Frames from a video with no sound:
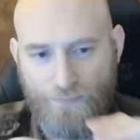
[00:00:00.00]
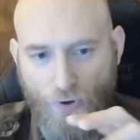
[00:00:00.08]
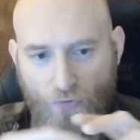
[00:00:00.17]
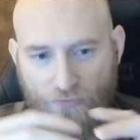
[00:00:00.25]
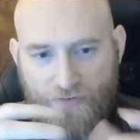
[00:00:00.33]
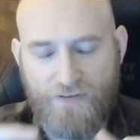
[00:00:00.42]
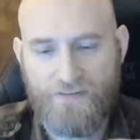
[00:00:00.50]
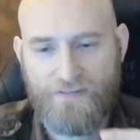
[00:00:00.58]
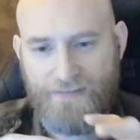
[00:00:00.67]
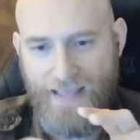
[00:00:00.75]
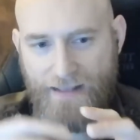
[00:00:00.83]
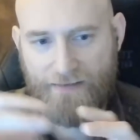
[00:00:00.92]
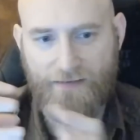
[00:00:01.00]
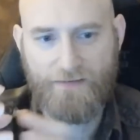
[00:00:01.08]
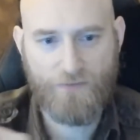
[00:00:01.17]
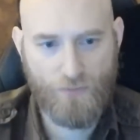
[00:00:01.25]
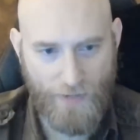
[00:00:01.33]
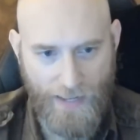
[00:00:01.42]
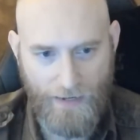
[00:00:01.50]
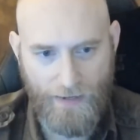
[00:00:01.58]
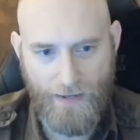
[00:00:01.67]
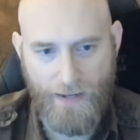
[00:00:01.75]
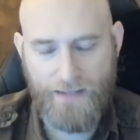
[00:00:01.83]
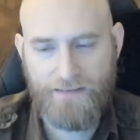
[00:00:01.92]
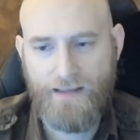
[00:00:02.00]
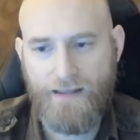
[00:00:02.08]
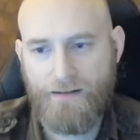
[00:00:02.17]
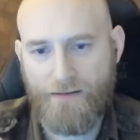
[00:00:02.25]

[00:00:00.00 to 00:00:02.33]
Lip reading: both these dancers together, and